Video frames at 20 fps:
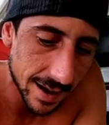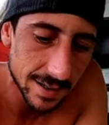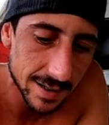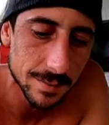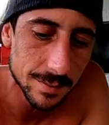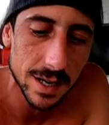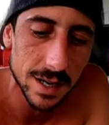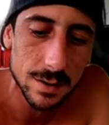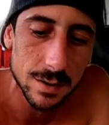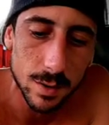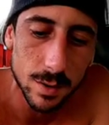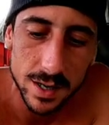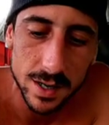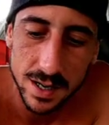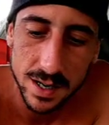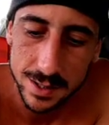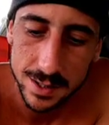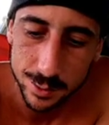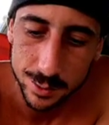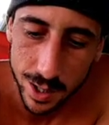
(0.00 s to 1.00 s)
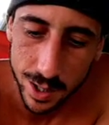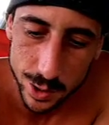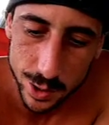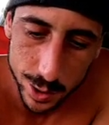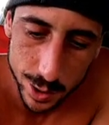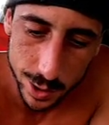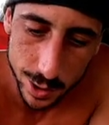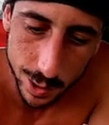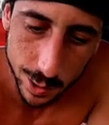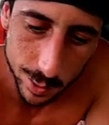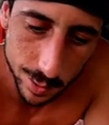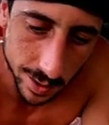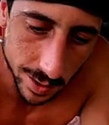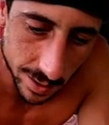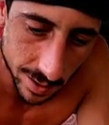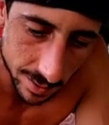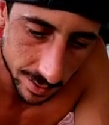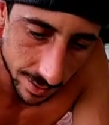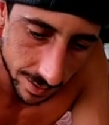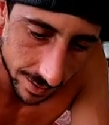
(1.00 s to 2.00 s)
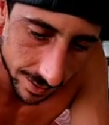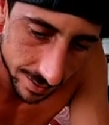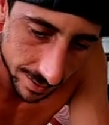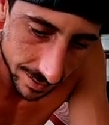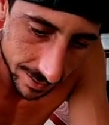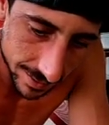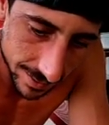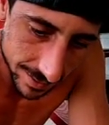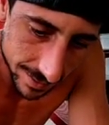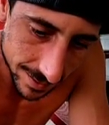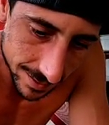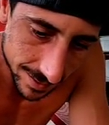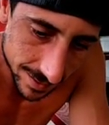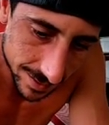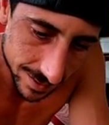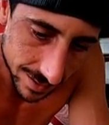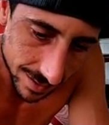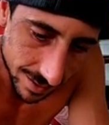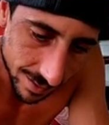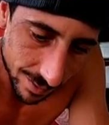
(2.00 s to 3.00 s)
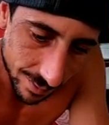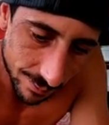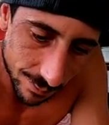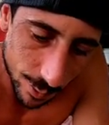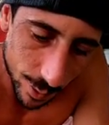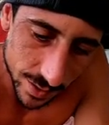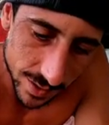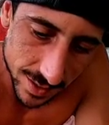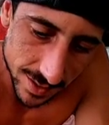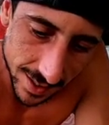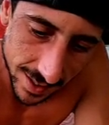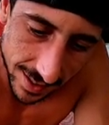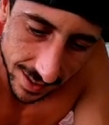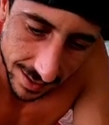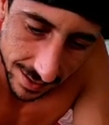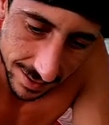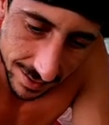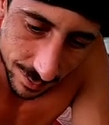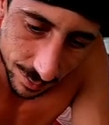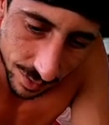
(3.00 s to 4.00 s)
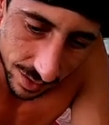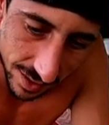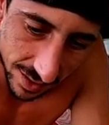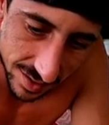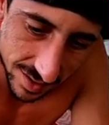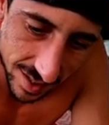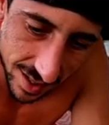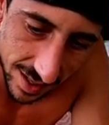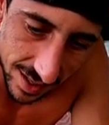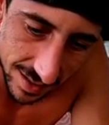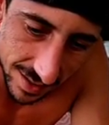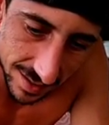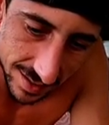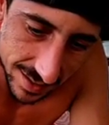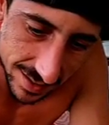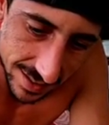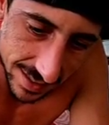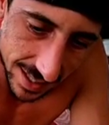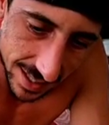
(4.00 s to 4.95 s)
had it, man. Why did I scratch it slowly like that? fourteen. We need ten.